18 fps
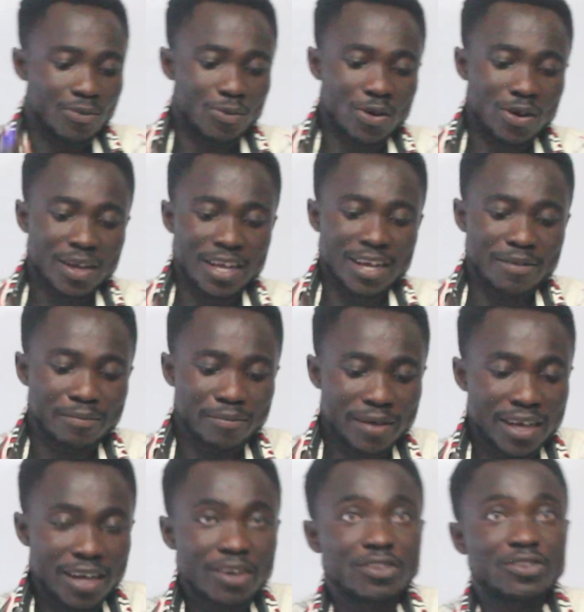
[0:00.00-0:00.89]
Welcome
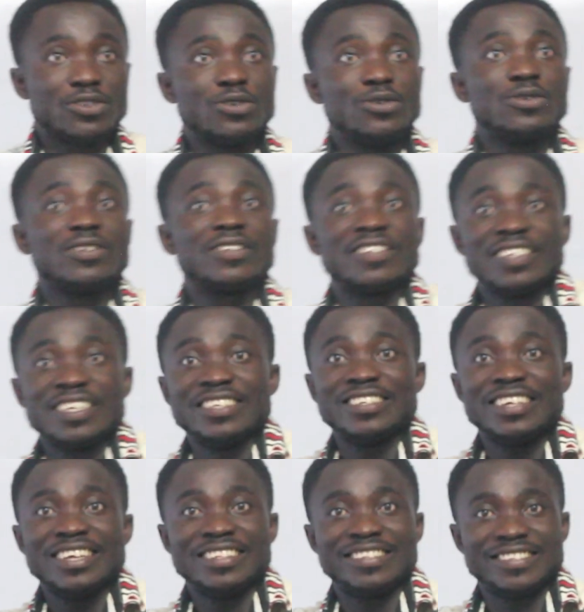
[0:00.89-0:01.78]
back to
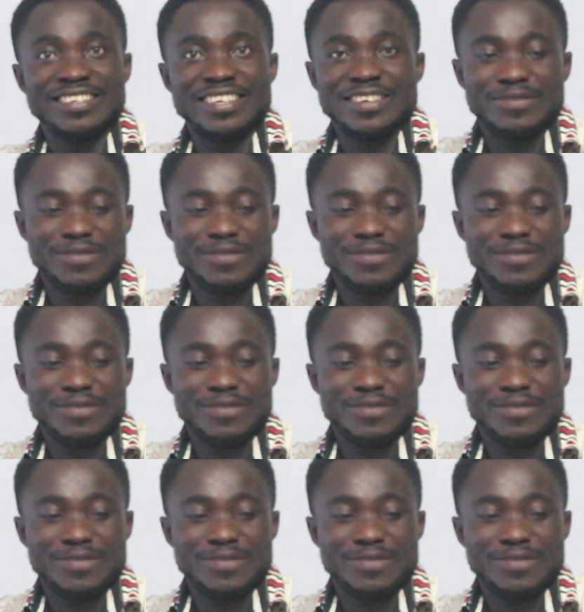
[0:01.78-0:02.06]
CJT,